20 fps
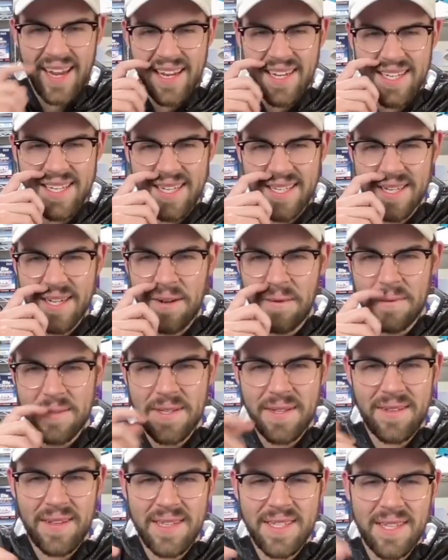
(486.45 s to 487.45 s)
indent. It almost
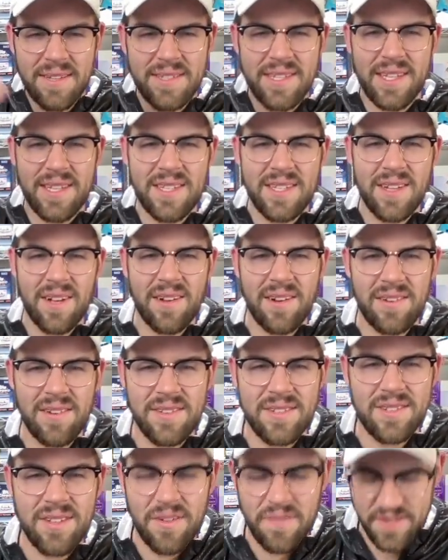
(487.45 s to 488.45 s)
looked like something's like stuck under
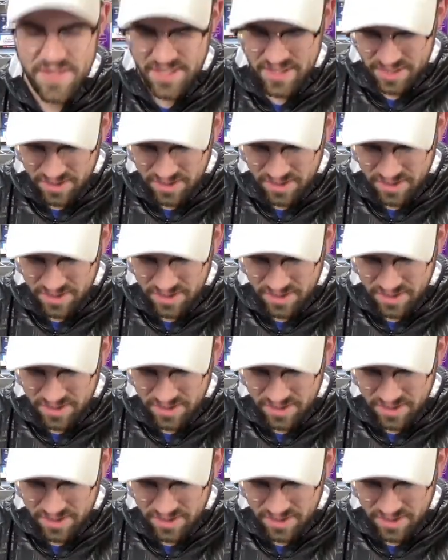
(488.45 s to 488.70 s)
the surface of